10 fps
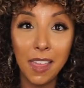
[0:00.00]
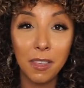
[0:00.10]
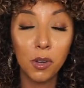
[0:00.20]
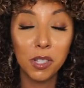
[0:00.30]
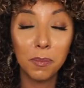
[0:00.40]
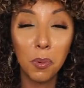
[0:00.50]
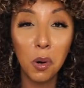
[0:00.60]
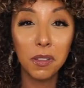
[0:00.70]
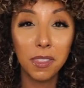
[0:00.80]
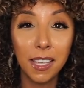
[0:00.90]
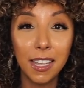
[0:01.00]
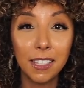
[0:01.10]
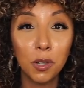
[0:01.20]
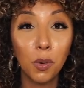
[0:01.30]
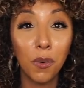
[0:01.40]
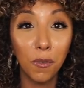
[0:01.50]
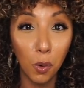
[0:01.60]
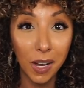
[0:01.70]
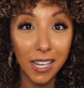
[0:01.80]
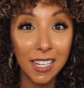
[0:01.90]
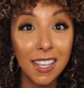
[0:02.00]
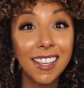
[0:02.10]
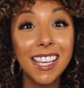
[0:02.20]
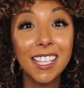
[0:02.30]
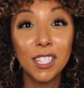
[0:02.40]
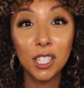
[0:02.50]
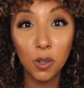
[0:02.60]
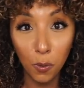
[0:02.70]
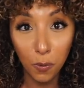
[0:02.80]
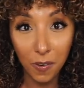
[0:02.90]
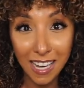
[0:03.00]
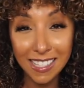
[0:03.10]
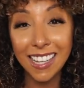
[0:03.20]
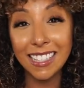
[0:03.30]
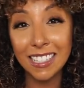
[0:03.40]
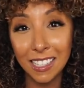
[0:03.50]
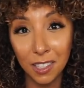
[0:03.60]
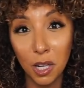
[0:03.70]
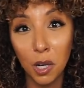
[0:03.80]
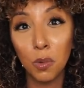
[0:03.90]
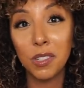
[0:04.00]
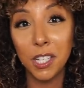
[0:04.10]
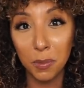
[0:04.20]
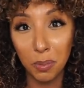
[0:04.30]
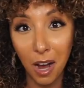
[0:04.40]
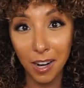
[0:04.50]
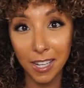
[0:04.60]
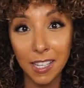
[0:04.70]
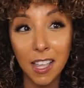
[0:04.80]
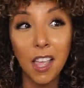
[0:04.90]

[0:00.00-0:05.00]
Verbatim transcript: The most important thing to avoid is sulfates and silicones in your products.